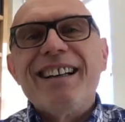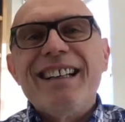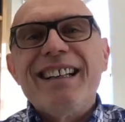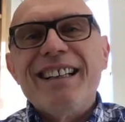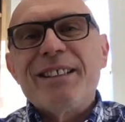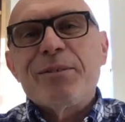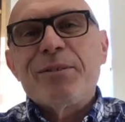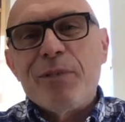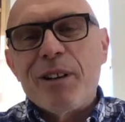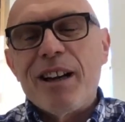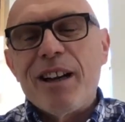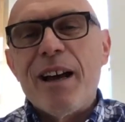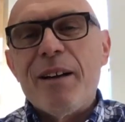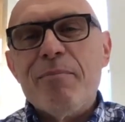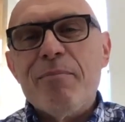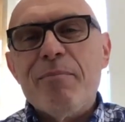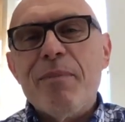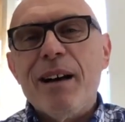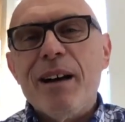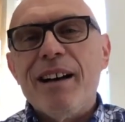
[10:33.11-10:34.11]
is what
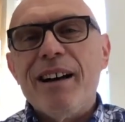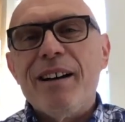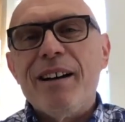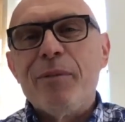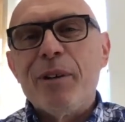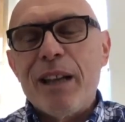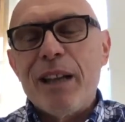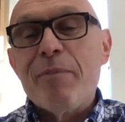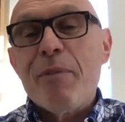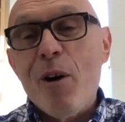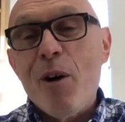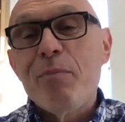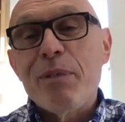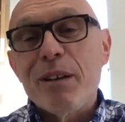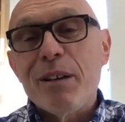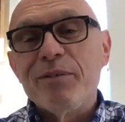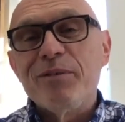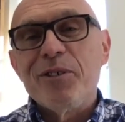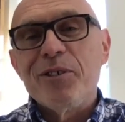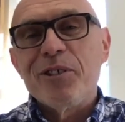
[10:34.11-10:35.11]
I'm
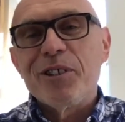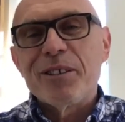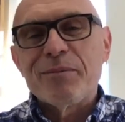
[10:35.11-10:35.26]
hoping for.